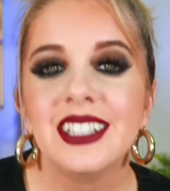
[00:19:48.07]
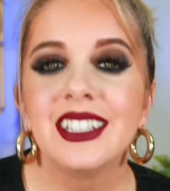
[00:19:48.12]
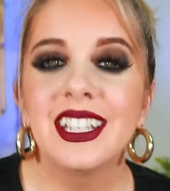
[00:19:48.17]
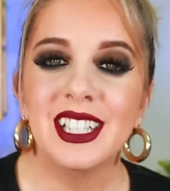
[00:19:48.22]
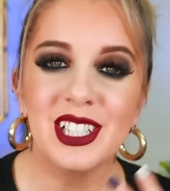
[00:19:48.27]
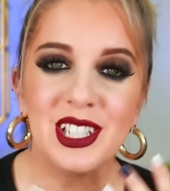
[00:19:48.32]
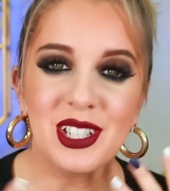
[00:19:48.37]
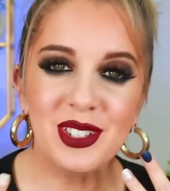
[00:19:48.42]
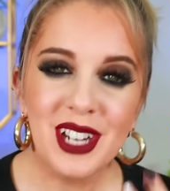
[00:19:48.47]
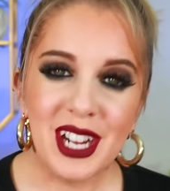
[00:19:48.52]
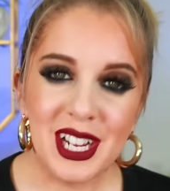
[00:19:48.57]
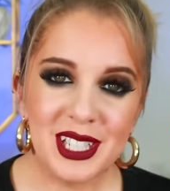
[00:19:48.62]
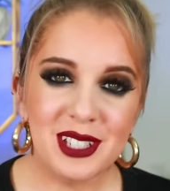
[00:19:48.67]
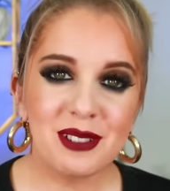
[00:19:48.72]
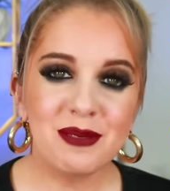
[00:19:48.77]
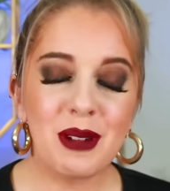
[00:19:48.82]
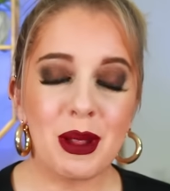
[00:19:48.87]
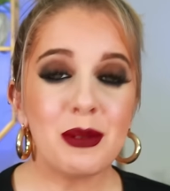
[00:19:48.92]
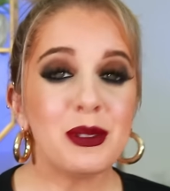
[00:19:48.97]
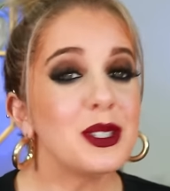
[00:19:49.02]
Like, do you guys
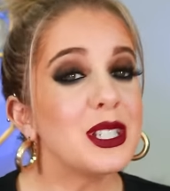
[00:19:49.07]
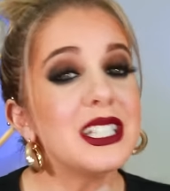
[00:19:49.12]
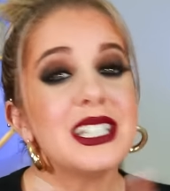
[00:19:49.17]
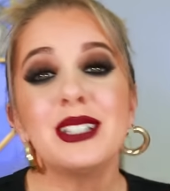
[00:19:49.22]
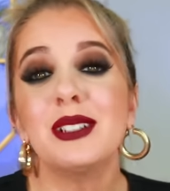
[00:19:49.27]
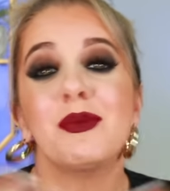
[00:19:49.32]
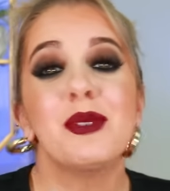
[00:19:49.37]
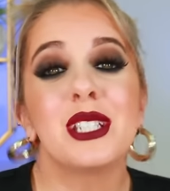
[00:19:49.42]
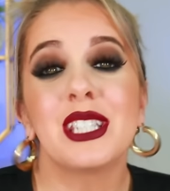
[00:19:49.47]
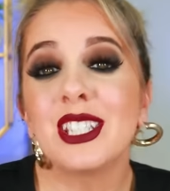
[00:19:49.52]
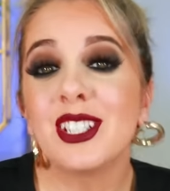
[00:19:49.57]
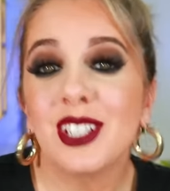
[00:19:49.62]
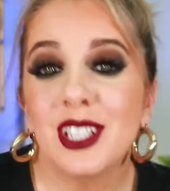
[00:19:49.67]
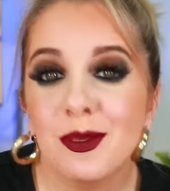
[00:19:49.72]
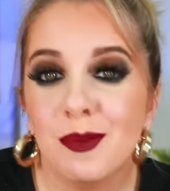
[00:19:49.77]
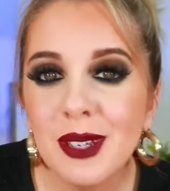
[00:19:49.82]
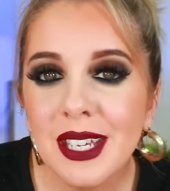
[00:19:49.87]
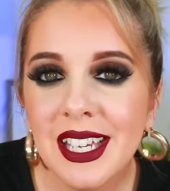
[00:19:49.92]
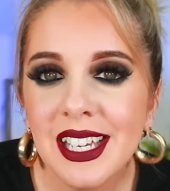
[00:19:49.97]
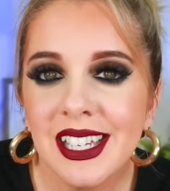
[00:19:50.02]
remember? Did was it
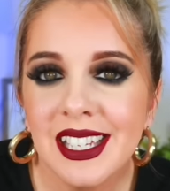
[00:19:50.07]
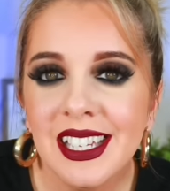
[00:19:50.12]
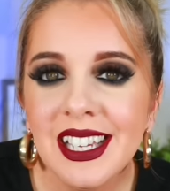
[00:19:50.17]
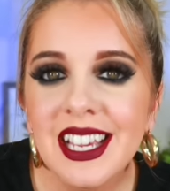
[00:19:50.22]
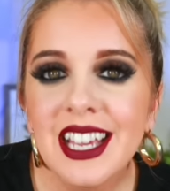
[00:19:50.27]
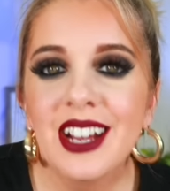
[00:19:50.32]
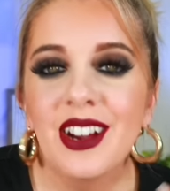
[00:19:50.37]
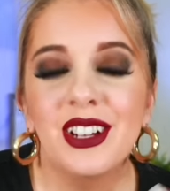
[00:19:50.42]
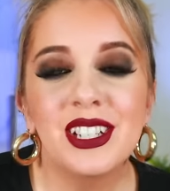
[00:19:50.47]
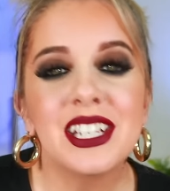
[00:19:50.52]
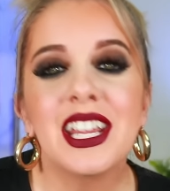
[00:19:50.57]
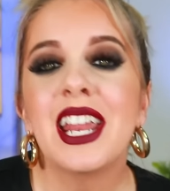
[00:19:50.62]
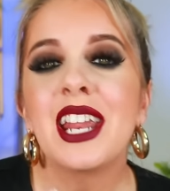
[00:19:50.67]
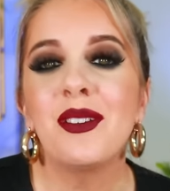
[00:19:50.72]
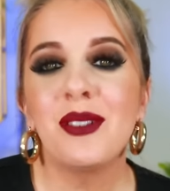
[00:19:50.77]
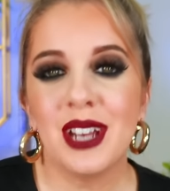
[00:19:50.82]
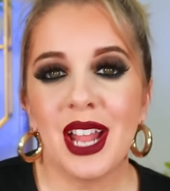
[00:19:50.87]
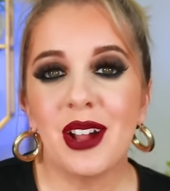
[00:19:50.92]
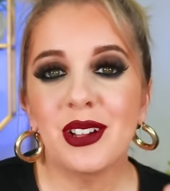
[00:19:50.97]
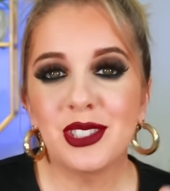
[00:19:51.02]
just me or did
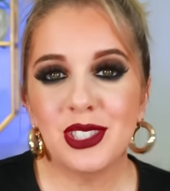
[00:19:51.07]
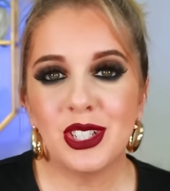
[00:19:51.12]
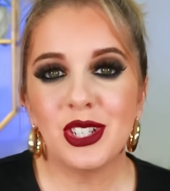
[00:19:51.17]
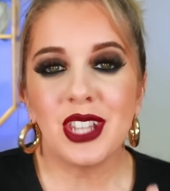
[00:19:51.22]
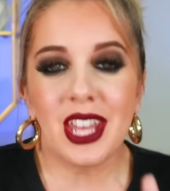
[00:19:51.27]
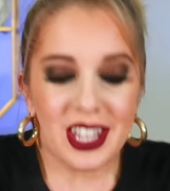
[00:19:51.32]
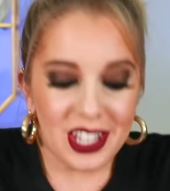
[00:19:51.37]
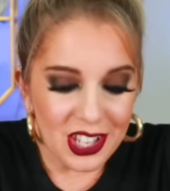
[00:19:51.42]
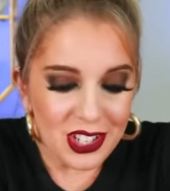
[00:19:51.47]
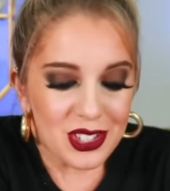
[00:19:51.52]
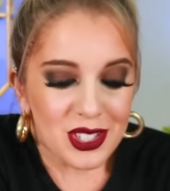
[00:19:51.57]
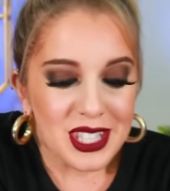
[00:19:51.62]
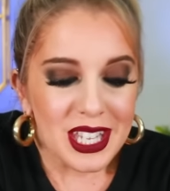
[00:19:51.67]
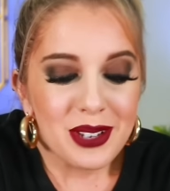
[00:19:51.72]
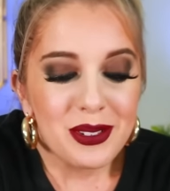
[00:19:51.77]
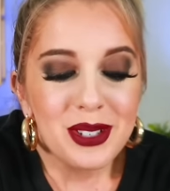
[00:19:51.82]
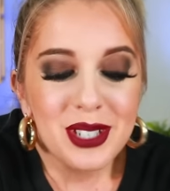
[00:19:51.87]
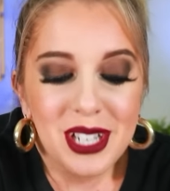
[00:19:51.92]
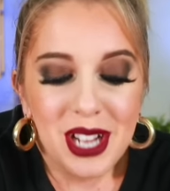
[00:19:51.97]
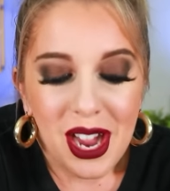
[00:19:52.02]
anyone else do that? They just
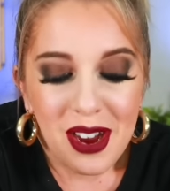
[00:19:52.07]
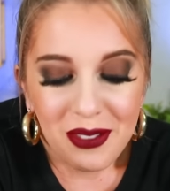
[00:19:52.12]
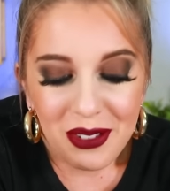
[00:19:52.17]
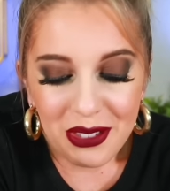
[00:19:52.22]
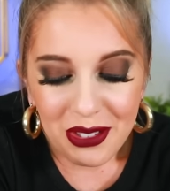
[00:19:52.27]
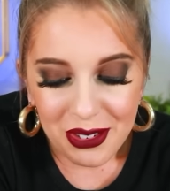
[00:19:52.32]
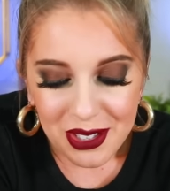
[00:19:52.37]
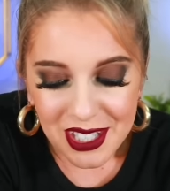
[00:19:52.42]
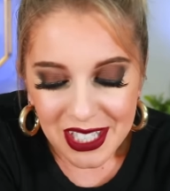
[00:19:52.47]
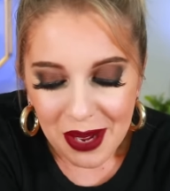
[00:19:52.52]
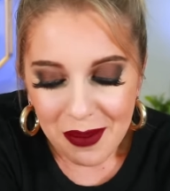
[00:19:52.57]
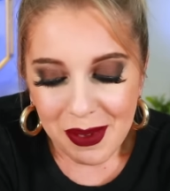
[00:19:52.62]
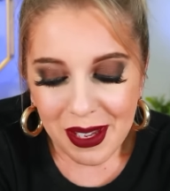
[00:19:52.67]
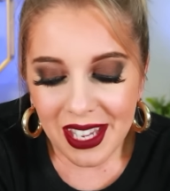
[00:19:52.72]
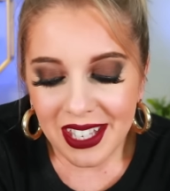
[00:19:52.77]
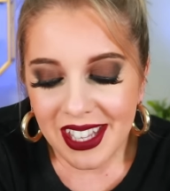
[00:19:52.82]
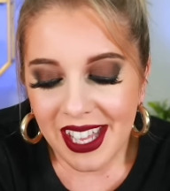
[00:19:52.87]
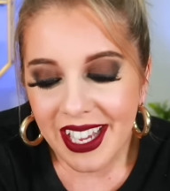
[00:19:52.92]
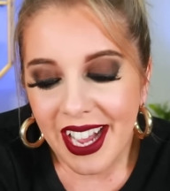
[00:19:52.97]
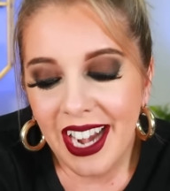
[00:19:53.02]
like would cover their
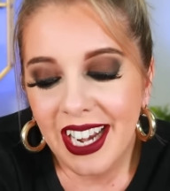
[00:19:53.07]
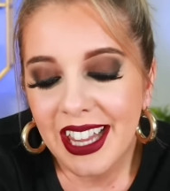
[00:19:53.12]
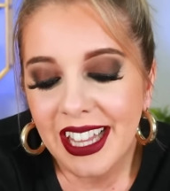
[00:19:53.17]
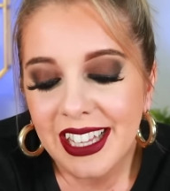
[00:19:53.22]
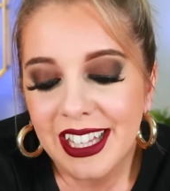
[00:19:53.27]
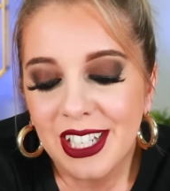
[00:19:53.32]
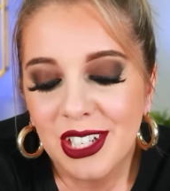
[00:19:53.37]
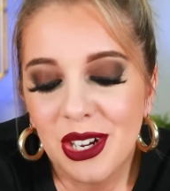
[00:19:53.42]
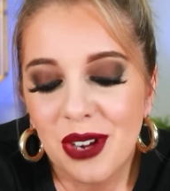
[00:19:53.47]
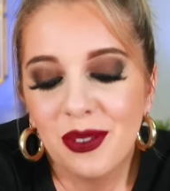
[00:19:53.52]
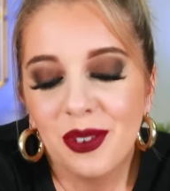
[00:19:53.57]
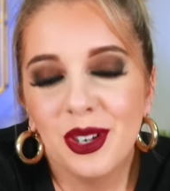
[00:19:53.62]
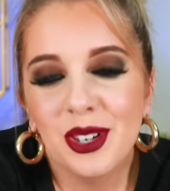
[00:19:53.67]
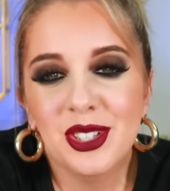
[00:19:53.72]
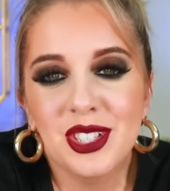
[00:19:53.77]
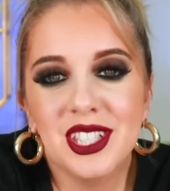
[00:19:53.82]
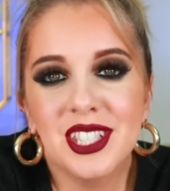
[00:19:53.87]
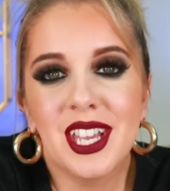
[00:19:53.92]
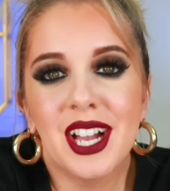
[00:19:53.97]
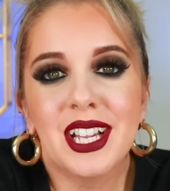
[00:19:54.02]
stomach and like kind of like lean over or
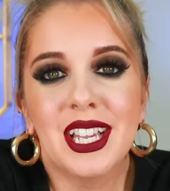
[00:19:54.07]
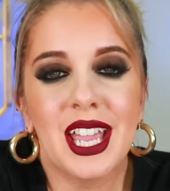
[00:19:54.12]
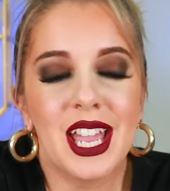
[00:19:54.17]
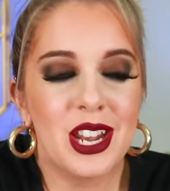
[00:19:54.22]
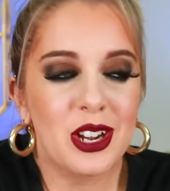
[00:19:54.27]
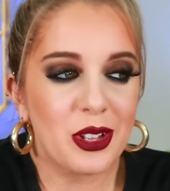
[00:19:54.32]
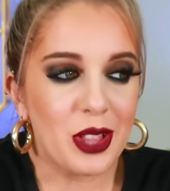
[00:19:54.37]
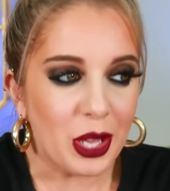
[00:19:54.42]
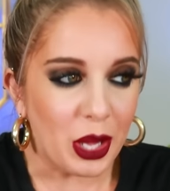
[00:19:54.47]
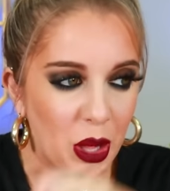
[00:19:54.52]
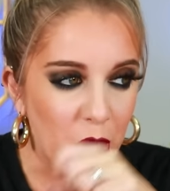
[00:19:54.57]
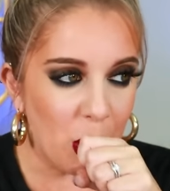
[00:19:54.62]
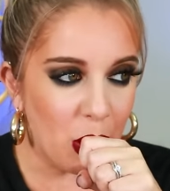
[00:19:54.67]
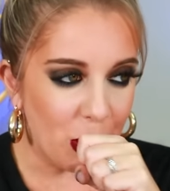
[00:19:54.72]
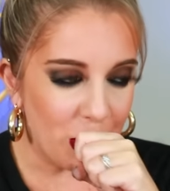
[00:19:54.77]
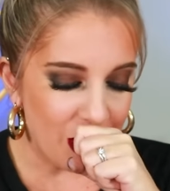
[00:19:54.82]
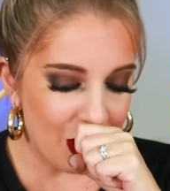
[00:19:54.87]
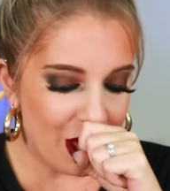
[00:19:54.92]
suck in or like